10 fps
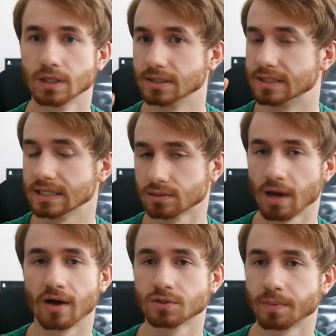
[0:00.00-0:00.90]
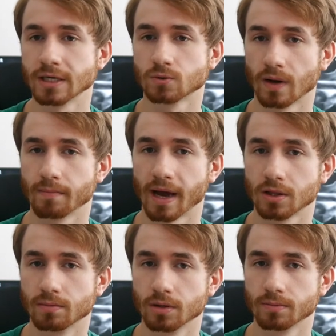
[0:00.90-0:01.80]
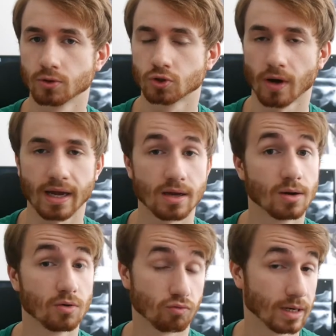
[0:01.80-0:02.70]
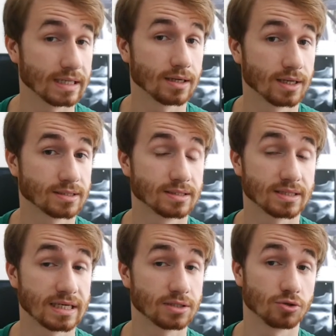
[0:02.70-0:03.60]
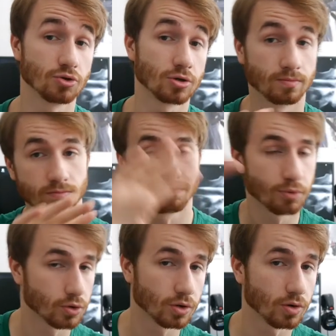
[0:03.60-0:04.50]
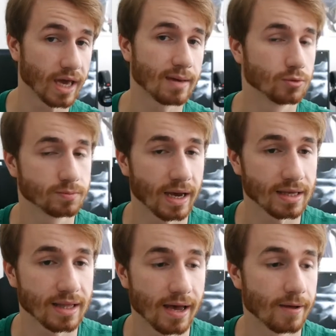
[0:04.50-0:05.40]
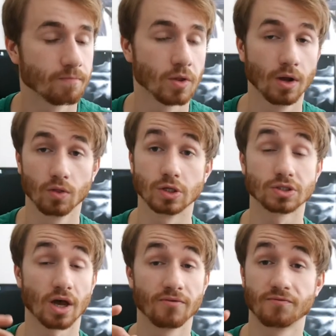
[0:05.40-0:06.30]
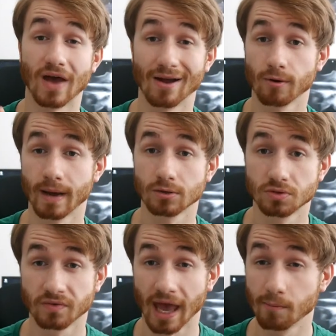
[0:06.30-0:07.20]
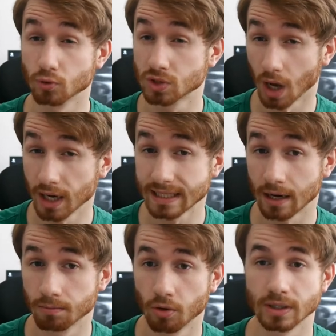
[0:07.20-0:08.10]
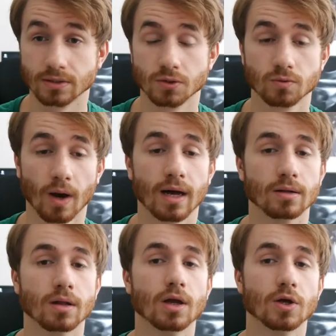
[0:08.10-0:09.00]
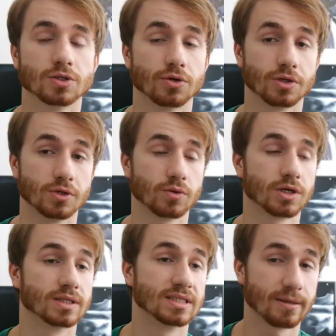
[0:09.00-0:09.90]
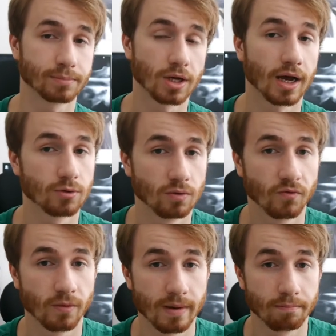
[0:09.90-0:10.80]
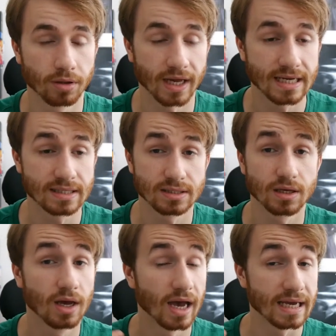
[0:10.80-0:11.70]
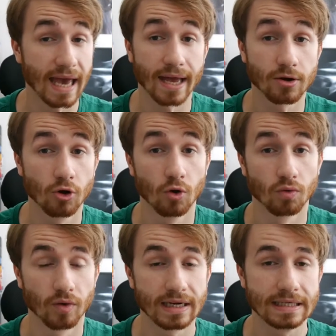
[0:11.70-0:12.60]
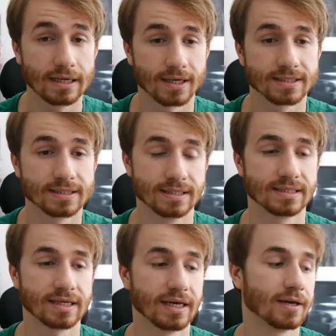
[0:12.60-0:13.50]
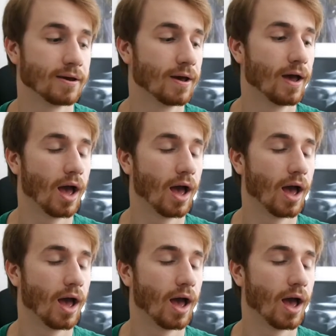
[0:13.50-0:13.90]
There's a decent amount of space around the back of the motherboard tray. Really nice to see so you can put all your cables back there. There's a fair amount of cable tie down points as well so that you can zip tie all of them in place. Again, really nice to see.